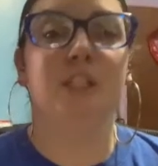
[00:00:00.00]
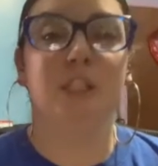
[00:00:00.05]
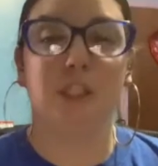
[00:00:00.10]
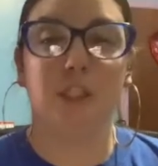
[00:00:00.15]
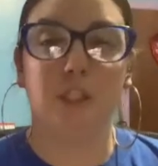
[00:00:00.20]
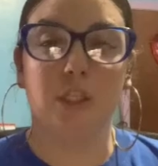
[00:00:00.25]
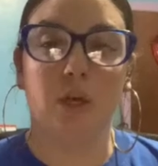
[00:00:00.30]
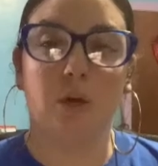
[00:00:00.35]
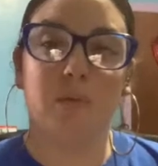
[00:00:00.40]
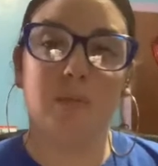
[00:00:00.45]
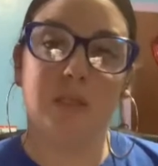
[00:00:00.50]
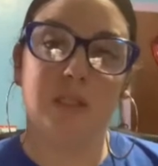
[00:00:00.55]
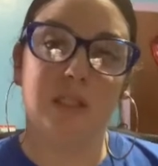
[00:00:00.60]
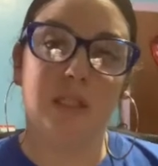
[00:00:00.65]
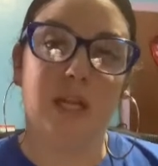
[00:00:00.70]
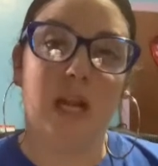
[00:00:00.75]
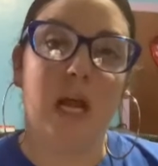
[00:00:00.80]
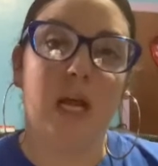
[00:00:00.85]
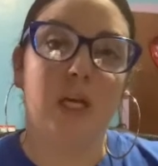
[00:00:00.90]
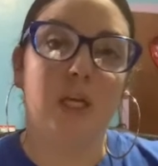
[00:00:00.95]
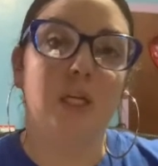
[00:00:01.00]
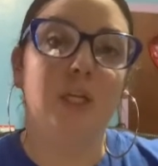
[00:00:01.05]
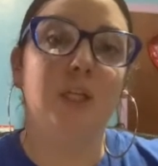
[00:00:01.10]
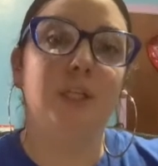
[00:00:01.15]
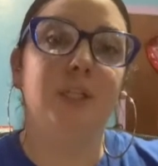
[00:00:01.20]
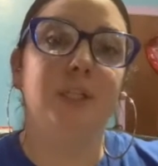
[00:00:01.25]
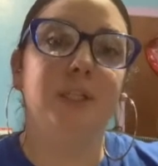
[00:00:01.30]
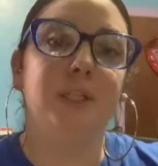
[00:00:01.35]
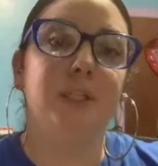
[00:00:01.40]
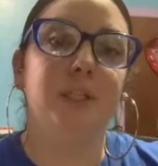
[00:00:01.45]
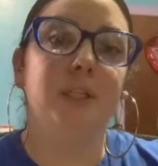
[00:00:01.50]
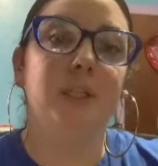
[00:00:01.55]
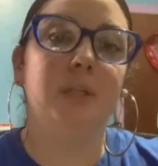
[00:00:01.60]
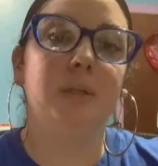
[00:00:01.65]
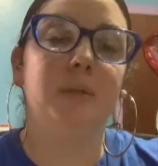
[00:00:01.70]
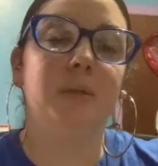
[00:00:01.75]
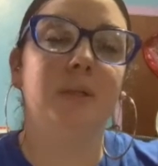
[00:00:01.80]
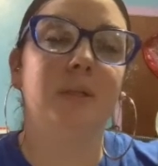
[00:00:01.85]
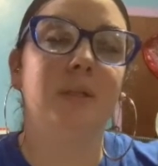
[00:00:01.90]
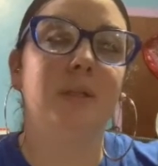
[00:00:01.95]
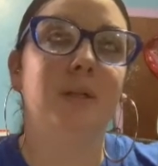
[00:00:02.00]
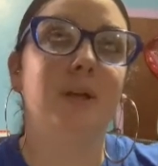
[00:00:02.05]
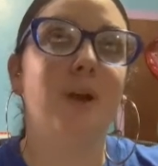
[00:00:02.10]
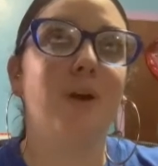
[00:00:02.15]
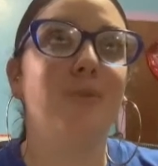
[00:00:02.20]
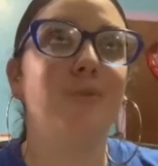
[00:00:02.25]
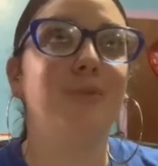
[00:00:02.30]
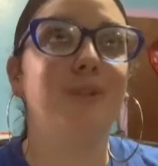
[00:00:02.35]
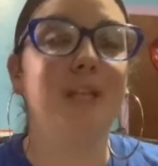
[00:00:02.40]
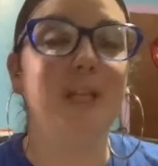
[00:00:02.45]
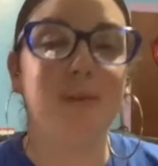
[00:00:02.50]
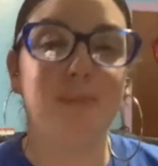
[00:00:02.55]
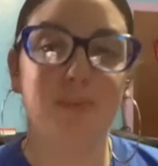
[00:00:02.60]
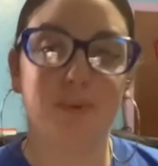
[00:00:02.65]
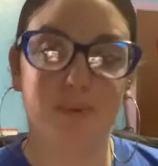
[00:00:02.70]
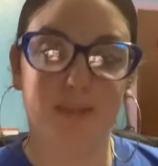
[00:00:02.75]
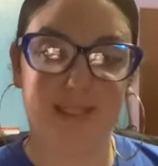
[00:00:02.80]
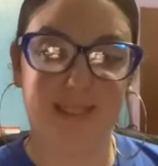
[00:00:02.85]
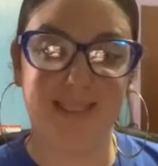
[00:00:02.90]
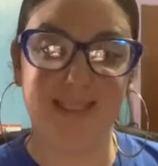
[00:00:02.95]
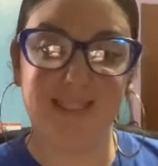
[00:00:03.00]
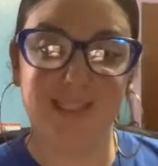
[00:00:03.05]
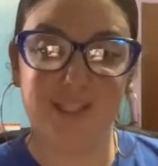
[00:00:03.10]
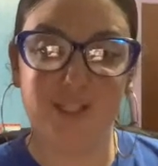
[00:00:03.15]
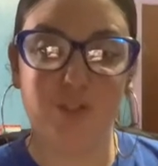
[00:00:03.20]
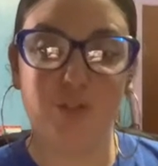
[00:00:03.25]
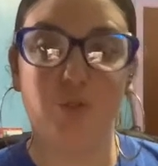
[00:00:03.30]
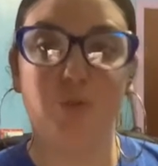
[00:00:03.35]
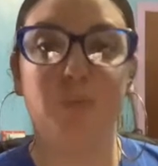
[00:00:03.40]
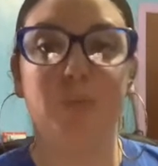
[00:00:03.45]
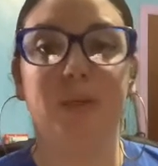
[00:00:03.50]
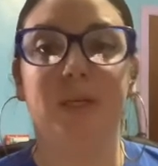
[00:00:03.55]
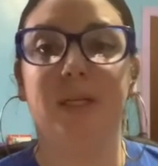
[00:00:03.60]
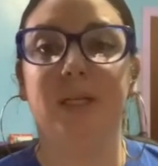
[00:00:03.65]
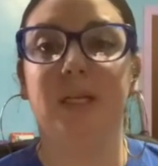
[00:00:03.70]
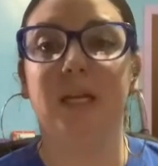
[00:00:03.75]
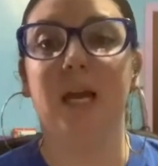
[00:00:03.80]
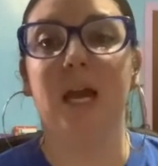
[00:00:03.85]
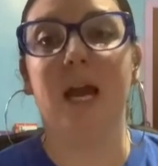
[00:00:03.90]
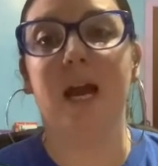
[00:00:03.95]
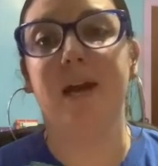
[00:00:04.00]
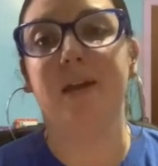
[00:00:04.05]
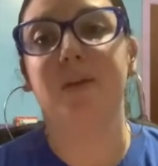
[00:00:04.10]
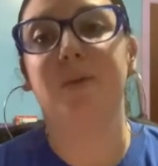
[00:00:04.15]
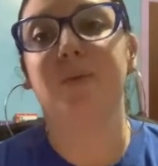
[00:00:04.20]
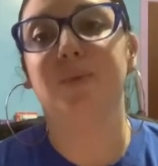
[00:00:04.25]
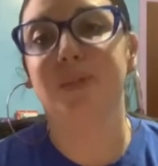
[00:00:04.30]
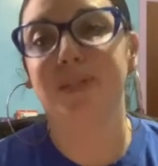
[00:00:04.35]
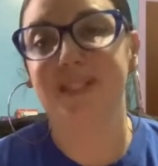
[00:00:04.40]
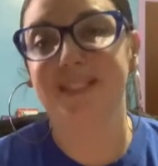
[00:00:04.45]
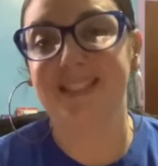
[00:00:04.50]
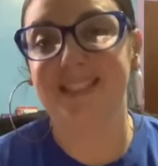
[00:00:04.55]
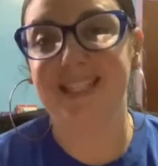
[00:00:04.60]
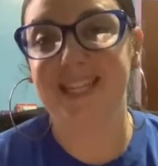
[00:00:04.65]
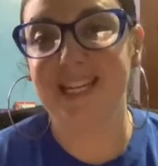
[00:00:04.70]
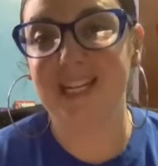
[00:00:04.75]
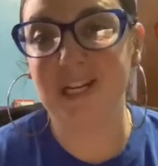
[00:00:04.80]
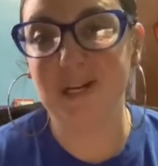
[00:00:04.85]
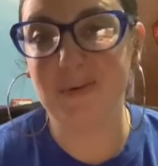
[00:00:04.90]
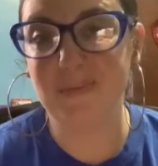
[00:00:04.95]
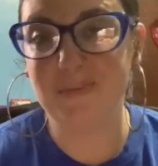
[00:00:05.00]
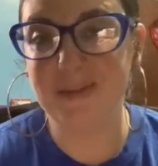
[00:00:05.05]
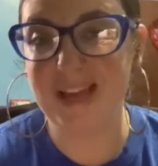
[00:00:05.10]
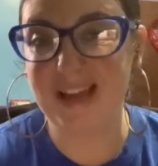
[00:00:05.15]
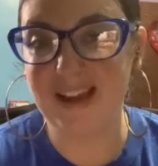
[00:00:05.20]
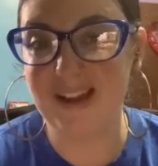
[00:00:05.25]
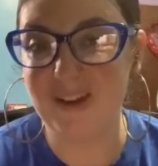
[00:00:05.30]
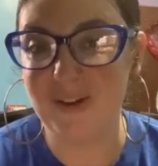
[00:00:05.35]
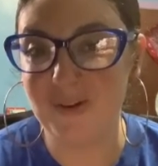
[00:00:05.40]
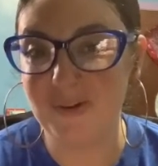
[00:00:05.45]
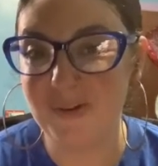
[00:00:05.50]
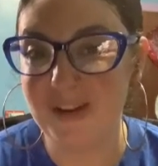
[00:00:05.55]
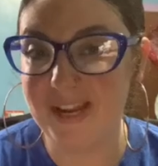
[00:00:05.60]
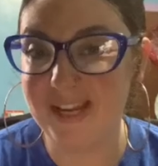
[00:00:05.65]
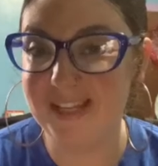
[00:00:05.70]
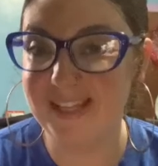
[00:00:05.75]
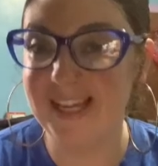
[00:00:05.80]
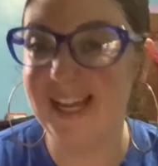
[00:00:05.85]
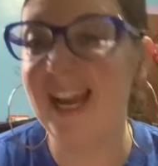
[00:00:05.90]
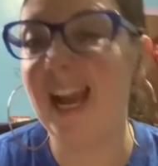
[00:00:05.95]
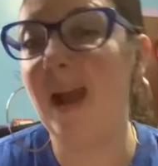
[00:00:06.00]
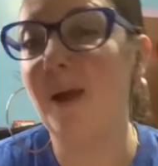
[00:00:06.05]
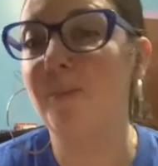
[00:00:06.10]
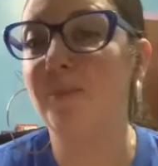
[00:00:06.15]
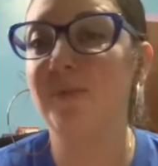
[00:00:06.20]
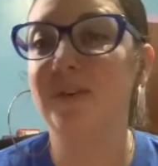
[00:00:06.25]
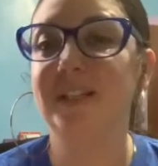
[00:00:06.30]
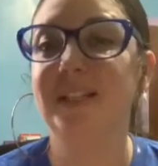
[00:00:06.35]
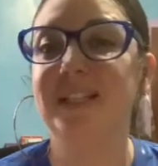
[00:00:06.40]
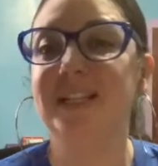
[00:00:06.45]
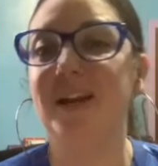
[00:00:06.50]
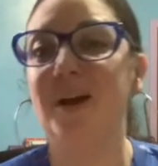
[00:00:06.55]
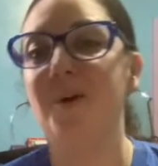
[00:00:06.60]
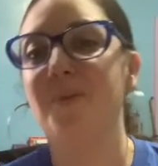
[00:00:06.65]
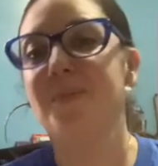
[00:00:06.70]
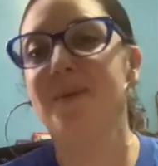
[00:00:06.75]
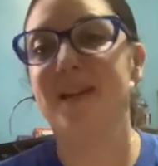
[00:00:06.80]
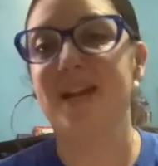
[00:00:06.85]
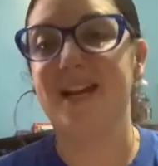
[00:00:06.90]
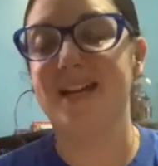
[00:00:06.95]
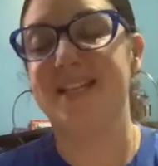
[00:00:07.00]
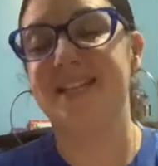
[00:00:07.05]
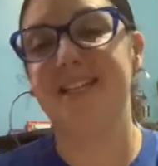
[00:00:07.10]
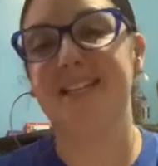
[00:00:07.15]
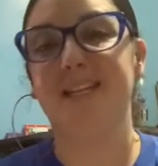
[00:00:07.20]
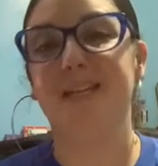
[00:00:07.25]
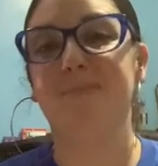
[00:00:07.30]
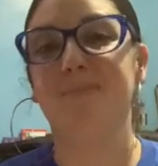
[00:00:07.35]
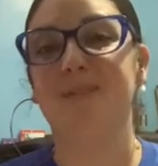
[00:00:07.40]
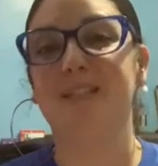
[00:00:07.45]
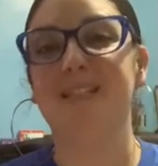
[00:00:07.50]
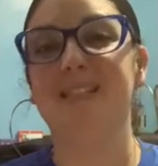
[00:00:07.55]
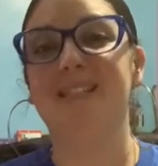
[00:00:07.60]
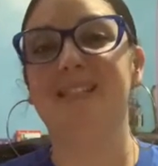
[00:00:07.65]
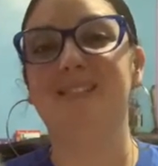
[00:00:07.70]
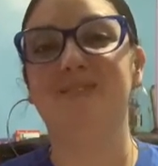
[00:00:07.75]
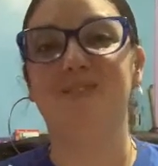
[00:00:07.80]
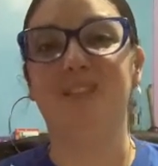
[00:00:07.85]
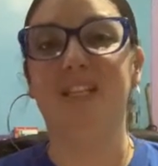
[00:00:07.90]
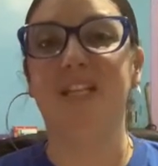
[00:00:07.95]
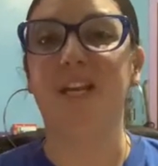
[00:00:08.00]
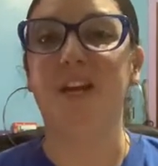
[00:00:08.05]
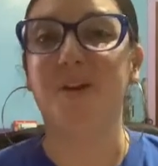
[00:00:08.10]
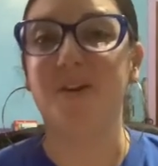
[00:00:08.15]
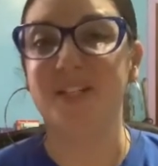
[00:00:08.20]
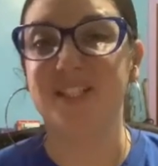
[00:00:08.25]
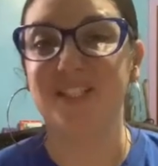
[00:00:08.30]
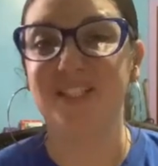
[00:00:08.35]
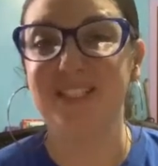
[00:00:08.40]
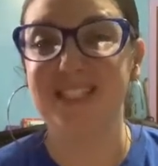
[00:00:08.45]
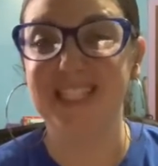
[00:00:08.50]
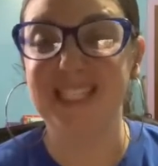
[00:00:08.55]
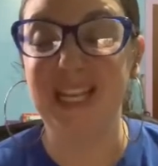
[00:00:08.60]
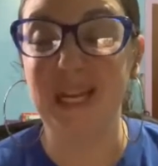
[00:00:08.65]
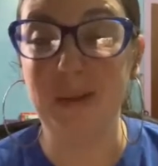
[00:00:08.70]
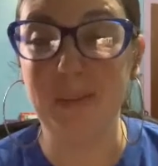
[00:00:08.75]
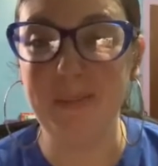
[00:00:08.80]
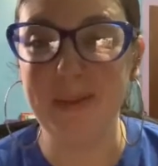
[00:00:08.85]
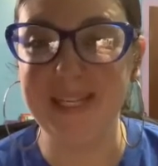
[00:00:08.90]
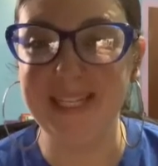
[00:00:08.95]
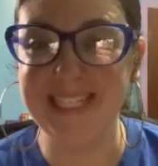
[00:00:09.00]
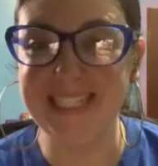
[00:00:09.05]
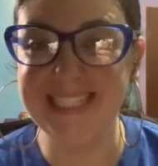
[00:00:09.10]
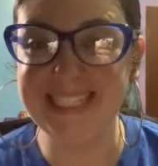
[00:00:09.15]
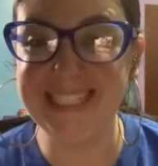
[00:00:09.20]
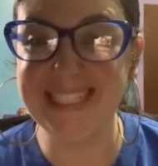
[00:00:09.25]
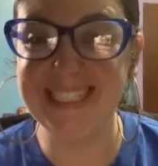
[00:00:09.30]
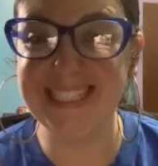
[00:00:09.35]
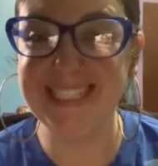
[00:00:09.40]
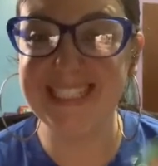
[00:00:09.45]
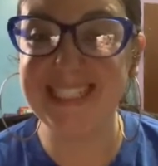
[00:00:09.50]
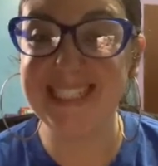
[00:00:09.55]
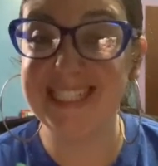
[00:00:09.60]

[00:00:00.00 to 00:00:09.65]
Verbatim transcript: just so much that I could go deeper into, but I don't want to take up y'all whole day. Like, I'm really hoping I can keep this video under ten minutes.